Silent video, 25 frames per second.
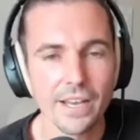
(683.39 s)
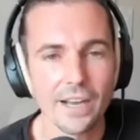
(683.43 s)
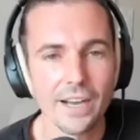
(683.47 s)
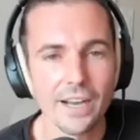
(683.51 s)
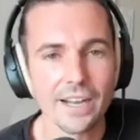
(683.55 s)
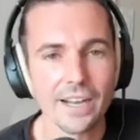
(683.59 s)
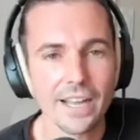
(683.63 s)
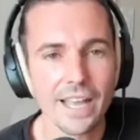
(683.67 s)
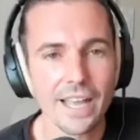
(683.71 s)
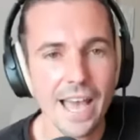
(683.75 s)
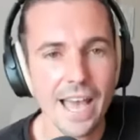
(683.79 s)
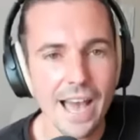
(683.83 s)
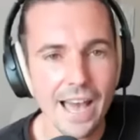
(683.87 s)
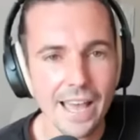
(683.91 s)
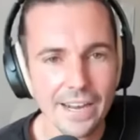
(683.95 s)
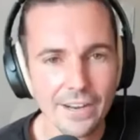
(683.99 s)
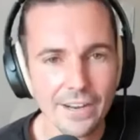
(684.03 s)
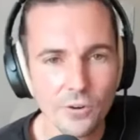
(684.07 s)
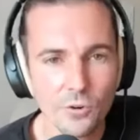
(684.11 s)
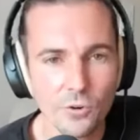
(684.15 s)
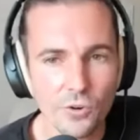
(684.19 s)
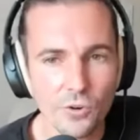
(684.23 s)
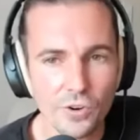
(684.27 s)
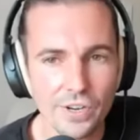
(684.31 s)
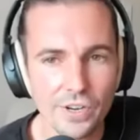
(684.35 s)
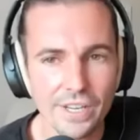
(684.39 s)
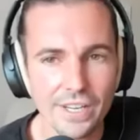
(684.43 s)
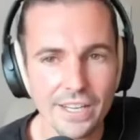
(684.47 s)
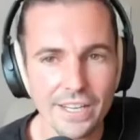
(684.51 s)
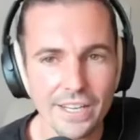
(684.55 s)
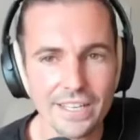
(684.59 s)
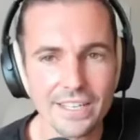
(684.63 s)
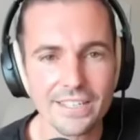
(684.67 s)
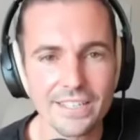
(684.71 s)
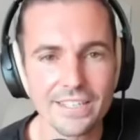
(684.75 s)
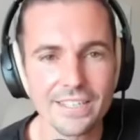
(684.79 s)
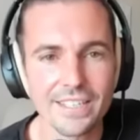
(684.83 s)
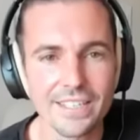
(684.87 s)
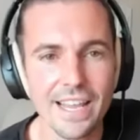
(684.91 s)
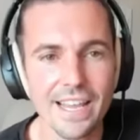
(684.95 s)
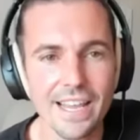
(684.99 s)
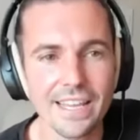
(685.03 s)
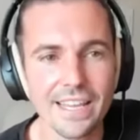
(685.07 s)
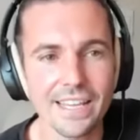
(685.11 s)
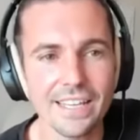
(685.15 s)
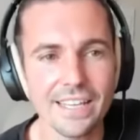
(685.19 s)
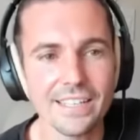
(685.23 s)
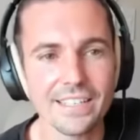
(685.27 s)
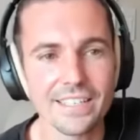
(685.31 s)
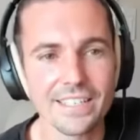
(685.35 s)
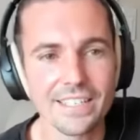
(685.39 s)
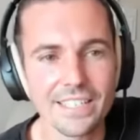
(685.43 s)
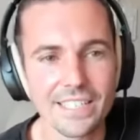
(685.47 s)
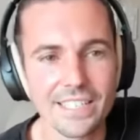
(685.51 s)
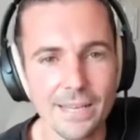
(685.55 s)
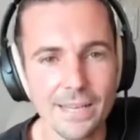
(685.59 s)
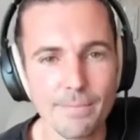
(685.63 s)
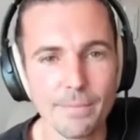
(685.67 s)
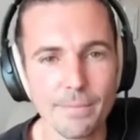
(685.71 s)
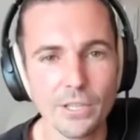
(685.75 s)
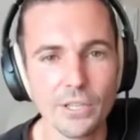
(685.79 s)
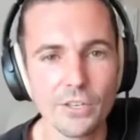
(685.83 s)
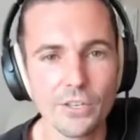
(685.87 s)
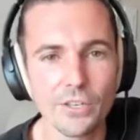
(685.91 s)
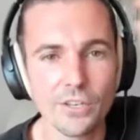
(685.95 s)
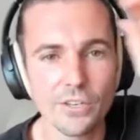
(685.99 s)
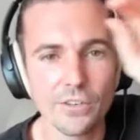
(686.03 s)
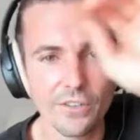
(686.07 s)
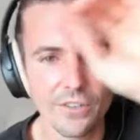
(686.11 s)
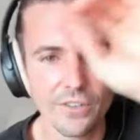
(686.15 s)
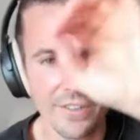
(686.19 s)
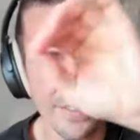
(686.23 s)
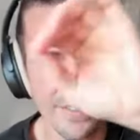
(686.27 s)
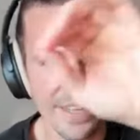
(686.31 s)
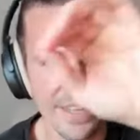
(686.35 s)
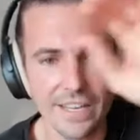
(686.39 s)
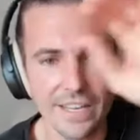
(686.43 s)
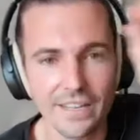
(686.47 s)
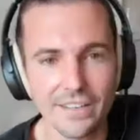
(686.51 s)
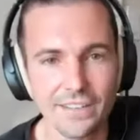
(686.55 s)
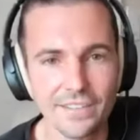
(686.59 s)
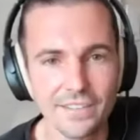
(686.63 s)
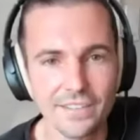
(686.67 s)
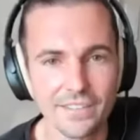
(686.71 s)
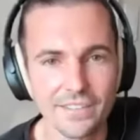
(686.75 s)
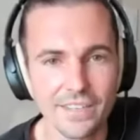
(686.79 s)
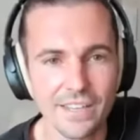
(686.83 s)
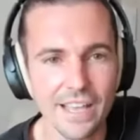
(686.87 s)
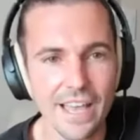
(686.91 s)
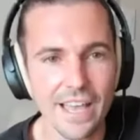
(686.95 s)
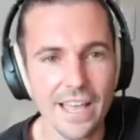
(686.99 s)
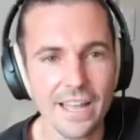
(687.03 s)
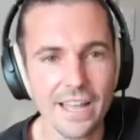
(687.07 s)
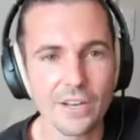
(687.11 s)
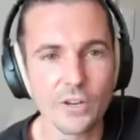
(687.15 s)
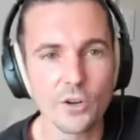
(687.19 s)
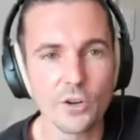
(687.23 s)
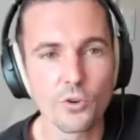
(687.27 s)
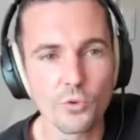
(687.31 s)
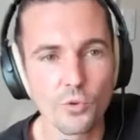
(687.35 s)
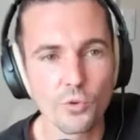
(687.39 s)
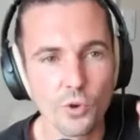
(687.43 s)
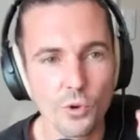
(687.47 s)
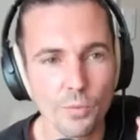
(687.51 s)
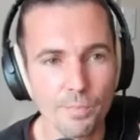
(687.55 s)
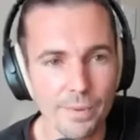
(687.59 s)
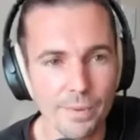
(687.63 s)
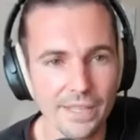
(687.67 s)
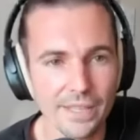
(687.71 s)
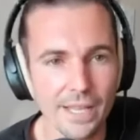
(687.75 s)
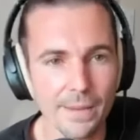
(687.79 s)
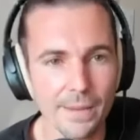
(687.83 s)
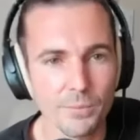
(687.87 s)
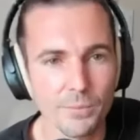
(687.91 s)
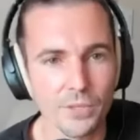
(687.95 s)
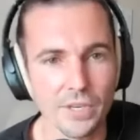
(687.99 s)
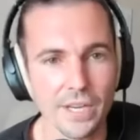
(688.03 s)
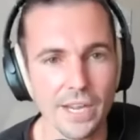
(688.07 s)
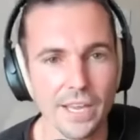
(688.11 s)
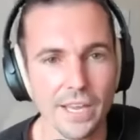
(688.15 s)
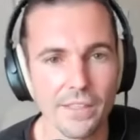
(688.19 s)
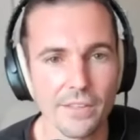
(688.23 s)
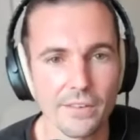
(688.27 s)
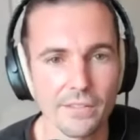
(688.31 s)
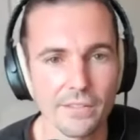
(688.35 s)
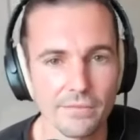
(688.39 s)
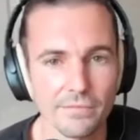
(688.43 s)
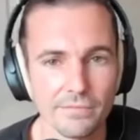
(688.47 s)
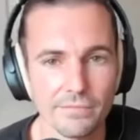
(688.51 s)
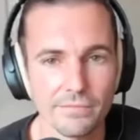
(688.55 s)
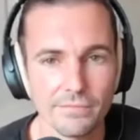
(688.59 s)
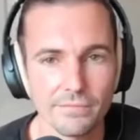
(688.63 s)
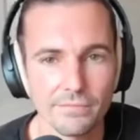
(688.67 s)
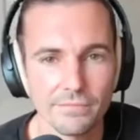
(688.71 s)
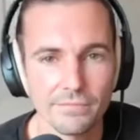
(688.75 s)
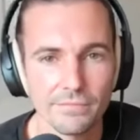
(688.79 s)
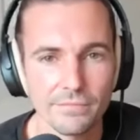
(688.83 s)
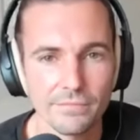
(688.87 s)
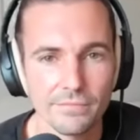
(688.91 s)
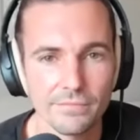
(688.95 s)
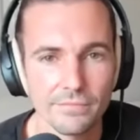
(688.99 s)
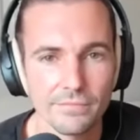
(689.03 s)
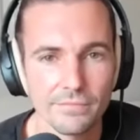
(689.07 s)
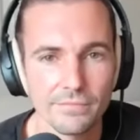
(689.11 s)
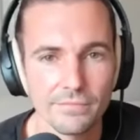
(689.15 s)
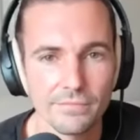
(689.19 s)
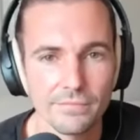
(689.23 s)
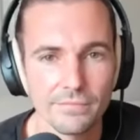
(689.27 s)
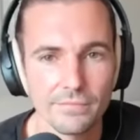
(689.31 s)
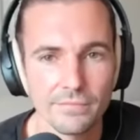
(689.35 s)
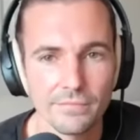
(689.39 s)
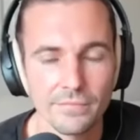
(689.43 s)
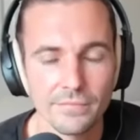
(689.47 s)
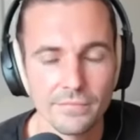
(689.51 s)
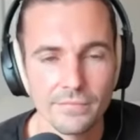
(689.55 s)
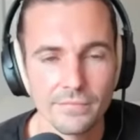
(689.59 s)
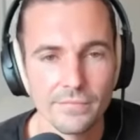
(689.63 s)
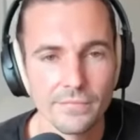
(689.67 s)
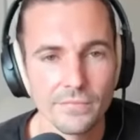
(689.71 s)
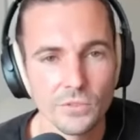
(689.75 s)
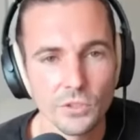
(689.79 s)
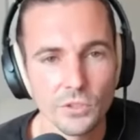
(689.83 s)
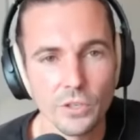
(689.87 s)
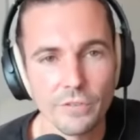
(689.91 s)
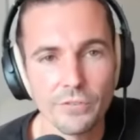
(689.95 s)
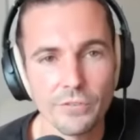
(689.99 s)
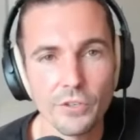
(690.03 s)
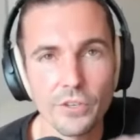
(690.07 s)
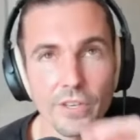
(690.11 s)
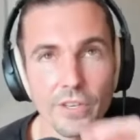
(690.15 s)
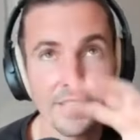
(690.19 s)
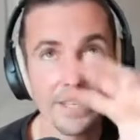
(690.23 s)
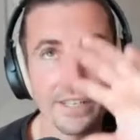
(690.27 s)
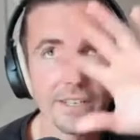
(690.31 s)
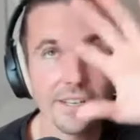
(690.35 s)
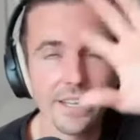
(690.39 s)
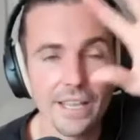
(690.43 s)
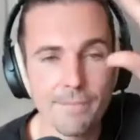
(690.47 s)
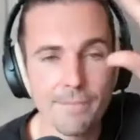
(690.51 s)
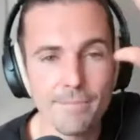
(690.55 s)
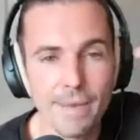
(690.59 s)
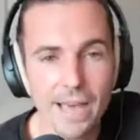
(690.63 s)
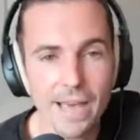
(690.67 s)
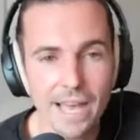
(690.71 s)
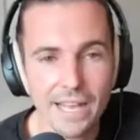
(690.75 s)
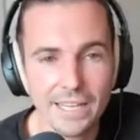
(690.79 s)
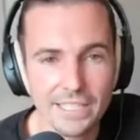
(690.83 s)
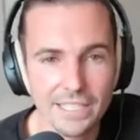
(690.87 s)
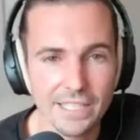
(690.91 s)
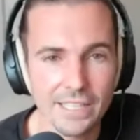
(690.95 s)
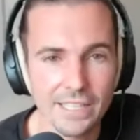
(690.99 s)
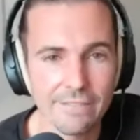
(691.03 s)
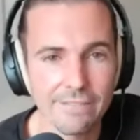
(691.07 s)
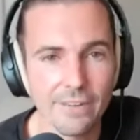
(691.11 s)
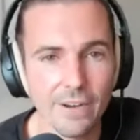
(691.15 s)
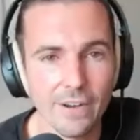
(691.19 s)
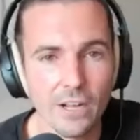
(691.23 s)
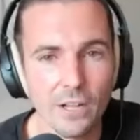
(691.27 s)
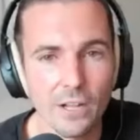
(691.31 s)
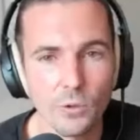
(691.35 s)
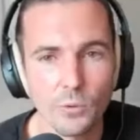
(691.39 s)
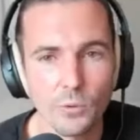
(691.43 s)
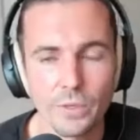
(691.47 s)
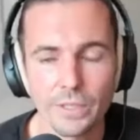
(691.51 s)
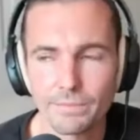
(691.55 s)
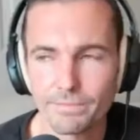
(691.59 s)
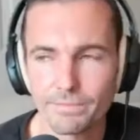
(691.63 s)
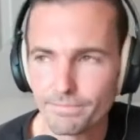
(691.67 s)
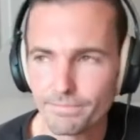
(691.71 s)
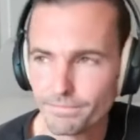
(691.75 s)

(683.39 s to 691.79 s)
A category is taking similar things and grouping them together. So if you can imagine the following.